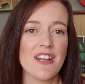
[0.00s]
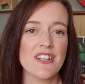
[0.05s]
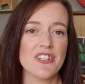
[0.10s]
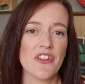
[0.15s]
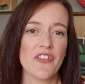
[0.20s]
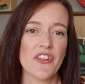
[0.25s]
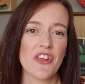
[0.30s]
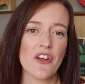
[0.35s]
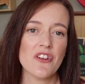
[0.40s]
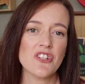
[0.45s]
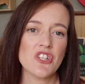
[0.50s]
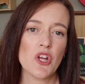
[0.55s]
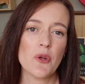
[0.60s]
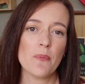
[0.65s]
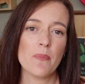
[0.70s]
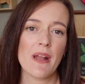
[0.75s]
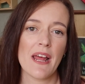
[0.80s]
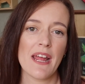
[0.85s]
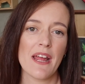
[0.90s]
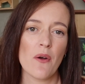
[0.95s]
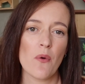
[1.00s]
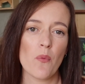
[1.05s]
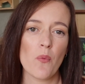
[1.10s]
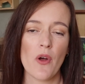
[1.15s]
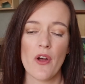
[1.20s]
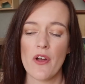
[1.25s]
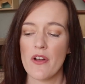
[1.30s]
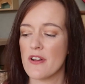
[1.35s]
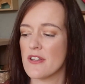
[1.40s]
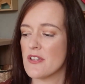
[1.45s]
So the Yoto Player
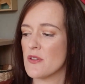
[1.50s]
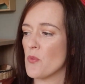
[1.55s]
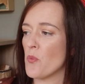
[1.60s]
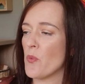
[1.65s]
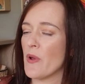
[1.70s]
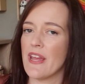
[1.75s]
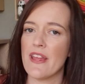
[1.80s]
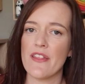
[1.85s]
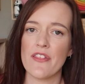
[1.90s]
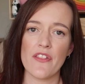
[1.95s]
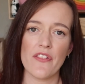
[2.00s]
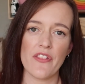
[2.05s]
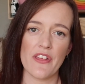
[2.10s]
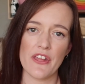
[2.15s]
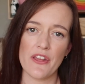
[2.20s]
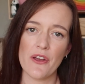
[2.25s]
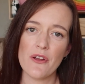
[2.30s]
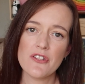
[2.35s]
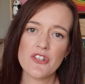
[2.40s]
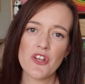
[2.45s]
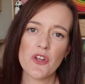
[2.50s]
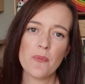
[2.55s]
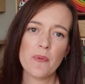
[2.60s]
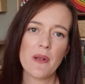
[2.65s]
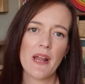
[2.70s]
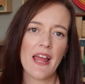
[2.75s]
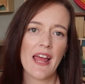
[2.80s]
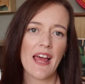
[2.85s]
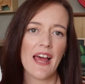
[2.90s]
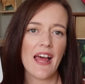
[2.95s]
works with the Yoto
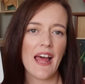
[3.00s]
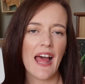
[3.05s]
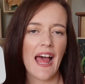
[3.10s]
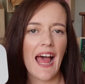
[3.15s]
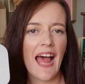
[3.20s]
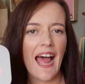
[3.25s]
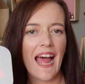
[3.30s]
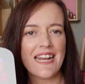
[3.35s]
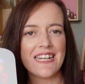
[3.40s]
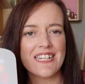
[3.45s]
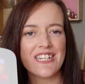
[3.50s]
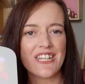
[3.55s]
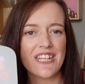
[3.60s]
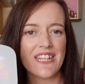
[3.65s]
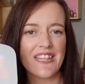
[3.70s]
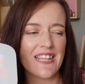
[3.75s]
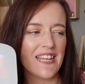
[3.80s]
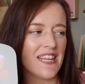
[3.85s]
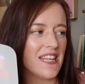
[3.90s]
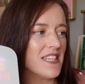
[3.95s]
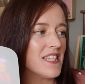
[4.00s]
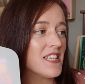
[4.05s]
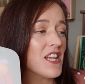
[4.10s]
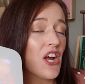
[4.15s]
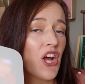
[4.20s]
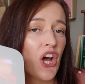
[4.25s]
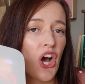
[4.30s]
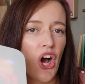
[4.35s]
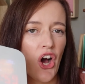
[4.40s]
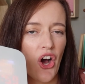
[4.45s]
Player and these
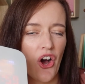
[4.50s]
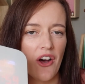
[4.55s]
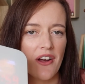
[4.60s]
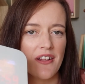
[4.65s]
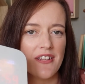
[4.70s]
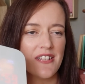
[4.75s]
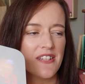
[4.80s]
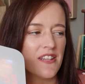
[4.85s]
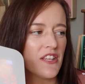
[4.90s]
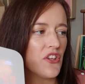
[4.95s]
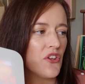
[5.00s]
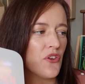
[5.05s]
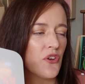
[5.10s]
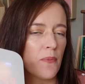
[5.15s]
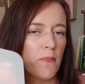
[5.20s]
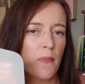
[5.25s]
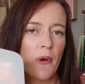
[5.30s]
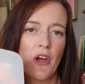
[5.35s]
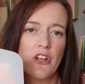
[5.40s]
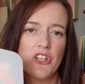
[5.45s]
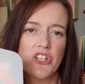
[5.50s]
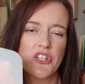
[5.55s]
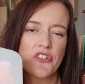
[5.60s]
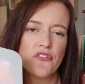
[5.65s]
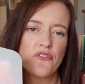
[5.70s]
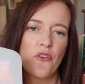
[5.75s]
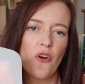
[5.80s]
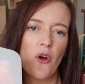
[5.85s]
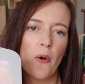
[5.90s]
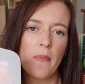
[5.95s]
cards that you can purchase
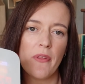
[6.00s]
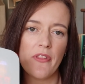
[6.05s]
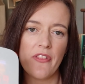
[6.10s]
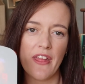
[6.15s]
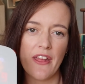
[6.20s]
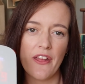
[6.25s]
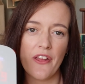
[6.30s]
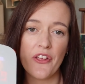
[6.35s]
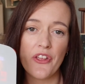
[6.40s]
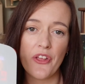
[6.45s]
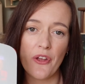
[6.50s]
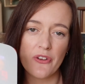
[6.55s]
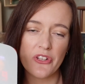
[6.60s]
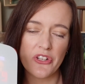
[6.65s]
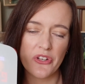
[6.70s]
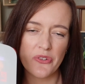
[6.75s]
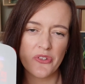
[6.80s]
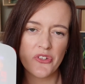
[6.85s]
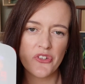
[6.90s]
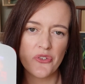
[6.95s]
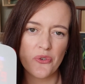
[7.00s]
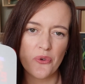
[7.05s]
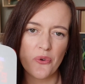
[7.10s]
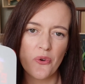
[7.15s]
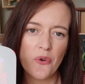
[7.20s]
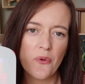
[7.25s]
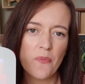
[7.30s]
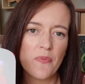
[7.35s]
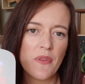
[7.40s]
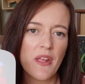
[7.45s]
from the Yoto
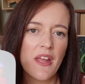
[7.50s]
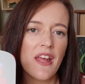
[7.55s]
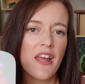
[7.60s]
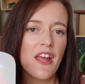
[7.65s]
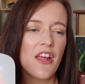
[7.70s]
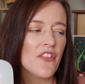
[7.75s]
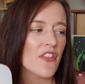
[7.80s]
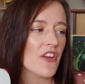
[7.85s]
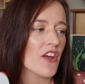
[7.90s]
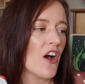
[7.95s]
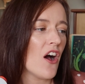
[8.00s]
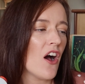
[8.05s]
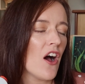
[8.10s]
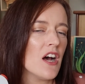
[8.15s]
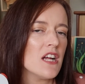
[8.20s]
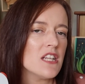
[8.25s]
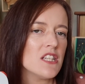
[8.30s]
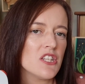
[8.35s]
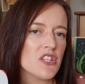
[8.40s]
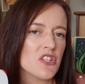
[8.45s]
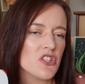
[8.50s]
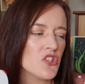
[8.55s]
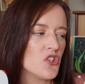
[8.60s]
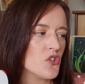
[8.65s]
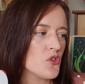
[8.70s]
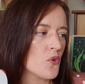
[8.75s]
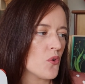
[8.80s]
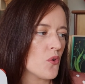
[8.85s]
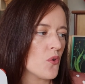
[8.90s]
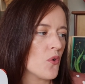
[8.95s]
store. The cards
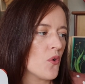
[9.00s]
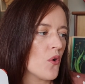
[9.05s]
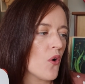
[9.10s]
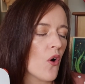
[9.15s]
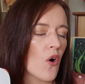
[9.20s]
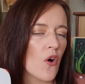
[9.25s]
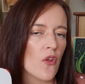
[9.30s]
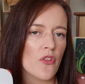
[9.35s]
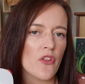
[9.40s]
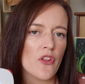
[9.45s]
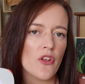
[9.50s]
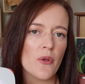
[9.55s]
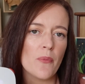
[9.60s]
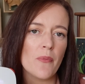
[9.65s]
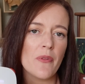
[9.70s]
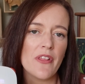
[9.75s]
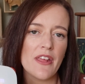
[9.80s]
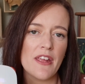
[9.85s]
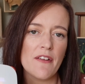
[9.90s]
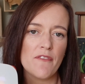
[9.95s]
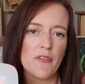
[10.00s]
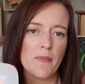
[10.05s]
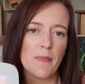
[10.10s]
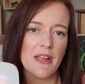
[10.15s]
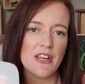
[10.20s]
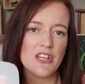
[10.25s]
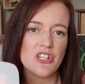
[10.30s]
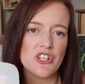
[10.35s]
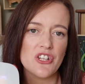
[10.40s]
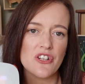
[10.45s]
store on them the
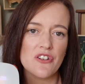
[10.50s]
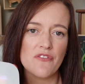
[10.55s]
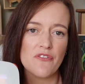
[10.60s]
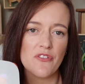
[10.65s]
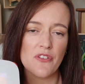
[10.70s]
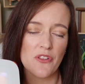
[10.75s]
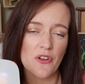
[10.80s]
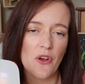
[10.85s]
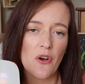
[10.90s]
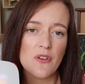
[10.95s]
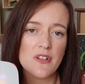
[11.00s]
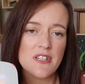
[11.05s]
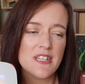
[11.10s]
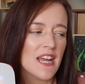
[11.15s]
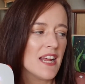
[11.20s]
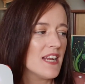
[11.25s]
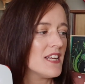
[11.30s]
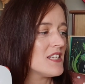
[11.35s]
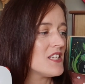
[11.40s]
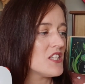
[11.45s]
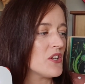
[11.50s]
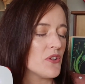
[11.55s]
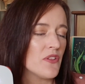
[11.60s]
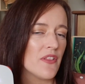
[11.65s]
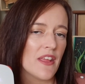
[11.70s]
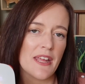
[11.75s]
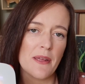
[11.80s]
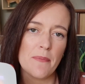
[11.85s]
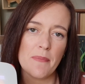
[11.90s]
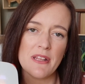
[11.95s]
information for the content, so
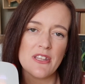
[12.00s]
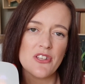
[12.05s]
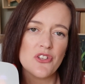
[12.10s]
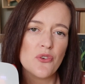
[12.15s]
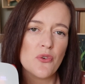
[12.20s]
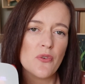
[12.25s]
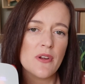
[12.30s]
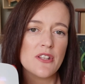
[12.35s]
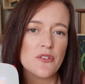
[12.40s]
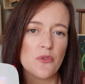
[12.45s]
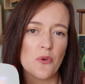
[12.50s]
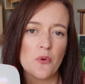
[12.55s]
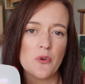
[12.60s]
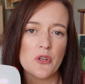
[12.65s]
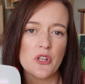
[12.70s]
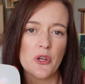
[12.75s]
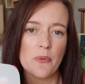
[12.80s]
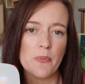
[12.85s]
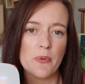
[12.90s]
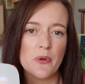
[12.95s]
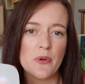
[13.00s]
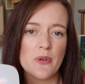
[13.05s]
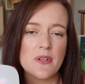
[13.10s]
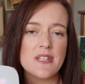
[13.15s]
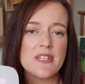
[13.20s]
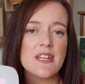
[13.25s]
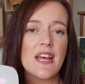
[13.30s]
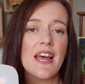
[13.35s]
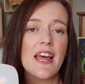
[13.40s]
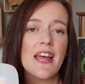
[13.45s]
they can be stories or audiobooks,
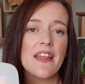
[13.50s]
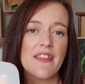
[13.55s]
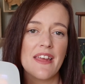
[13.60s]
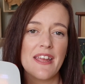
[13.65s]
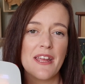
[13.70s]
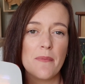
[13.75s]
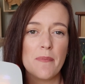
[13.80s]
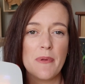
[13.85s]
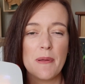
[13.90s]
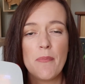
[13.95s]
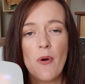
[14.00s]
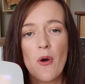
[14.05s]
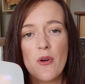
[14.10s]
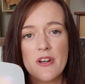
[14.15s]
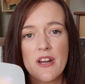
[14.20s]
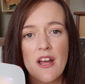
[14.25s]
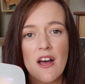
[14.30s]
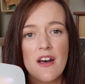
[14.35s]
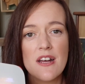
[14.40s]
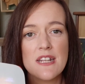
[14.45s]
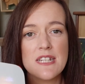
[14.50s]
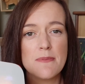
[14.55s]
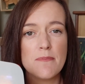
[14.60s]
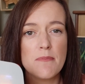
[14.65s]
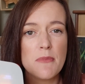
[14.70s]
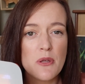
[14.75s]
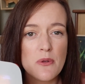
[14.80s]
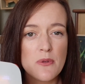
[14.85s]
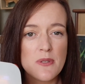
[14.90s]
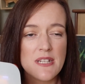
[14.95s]
they can be podcasts,
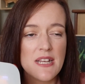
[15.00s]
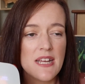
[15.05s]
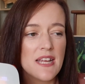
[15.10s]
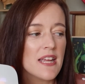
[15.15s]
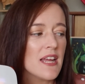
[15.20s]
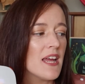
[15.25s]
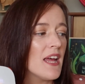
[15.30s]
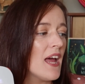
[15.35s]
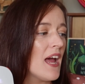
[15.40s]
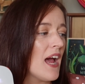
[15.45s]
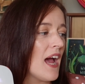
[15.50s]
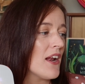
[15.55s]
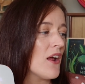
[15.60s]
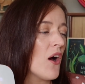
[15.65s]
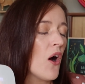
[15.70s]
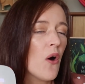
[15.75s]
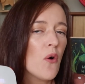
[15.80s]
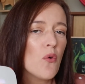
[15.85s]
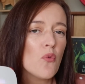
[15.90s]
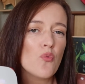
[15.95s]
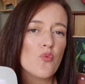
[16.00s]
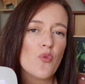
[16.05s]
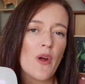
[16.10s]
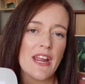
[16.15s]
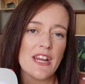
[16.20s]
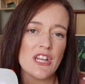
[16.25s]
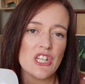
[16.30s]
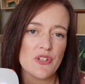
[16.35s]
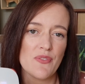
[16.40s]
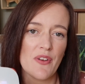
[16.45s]
music, and a whole
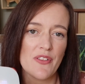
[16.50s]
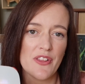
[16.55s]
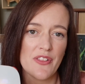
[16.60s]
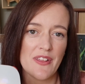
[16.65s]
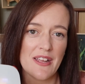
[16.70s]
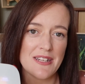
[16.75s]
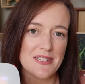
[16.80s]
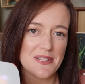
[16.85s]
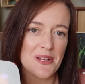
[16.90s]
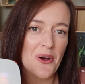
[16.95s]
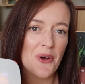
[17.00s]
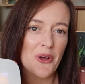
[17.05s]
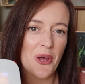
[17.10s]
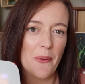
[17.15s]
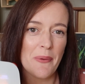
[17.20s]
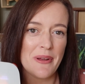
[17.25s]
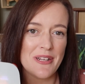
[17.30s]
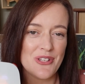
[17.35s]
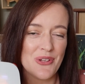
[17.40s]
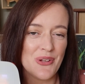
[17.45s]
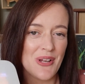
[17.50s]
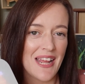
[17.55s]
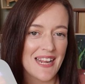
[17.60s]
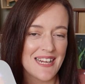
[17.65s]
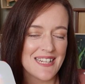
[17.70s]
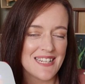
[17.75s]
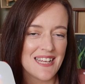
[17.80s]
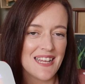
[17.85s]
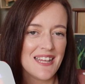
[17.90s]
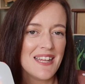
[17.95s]
range of other things that I'll go into
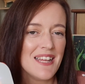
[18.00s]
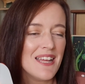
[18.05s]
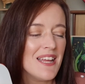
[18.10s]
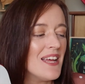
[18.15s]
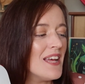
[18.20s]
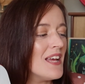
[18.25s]
later.